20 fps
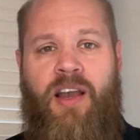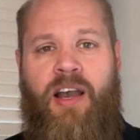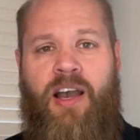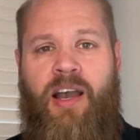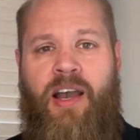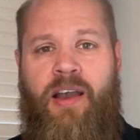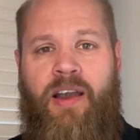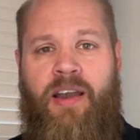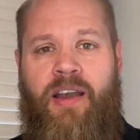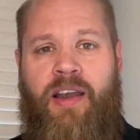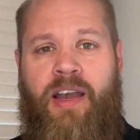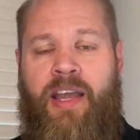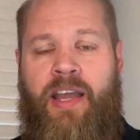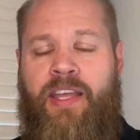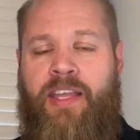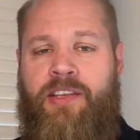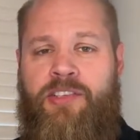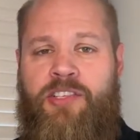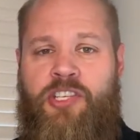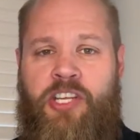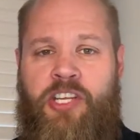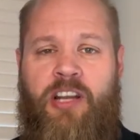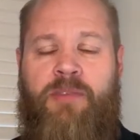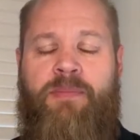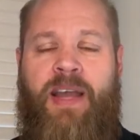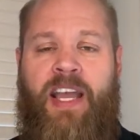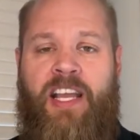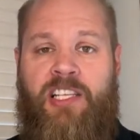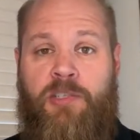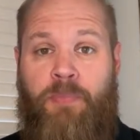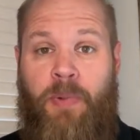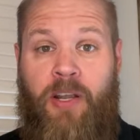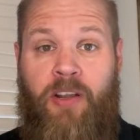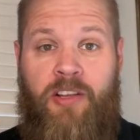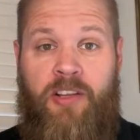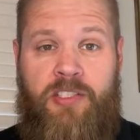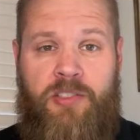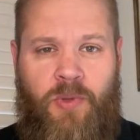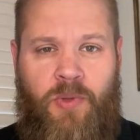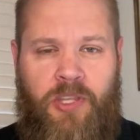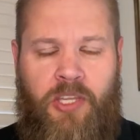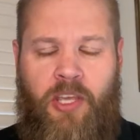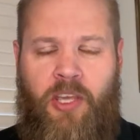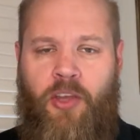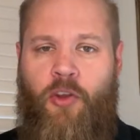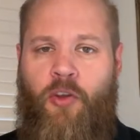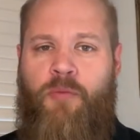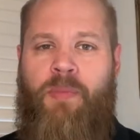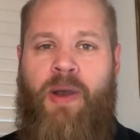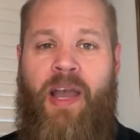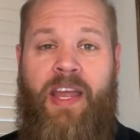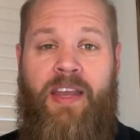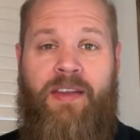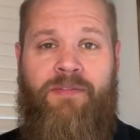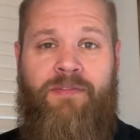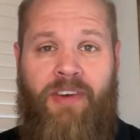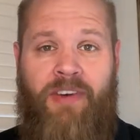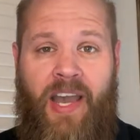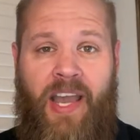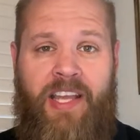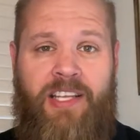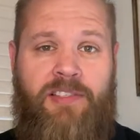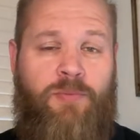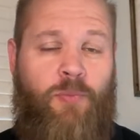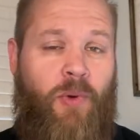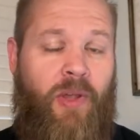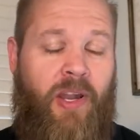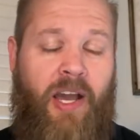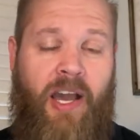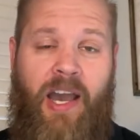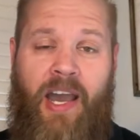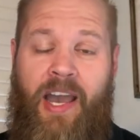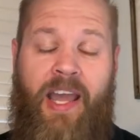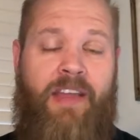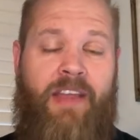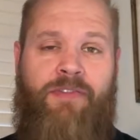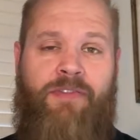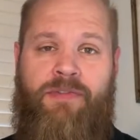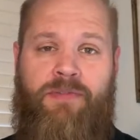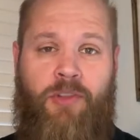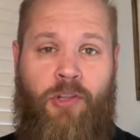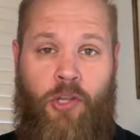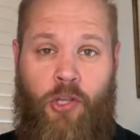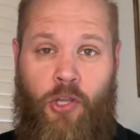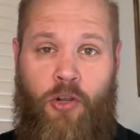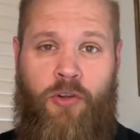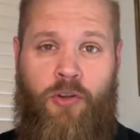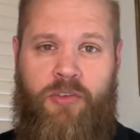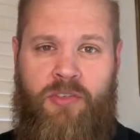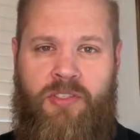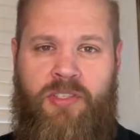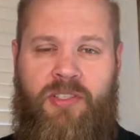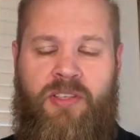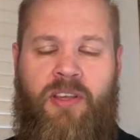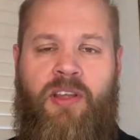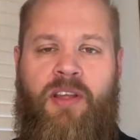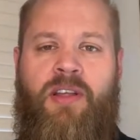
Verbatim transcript: Uh, I can share my experience with you, my advice, what I've learned.